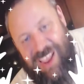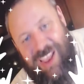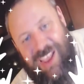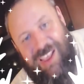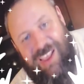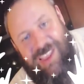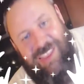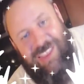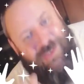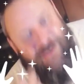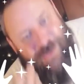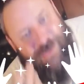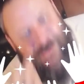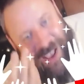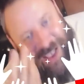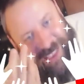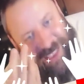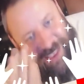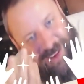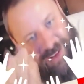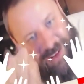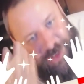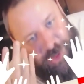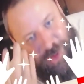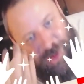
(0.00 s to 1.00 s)
You want to know
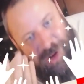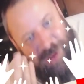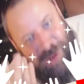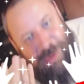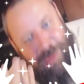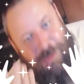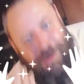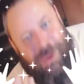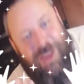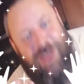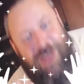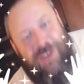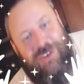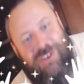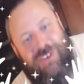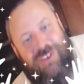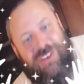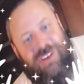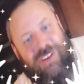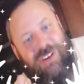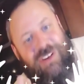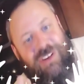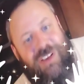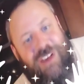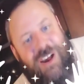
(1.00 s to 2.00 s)
what people do for a living.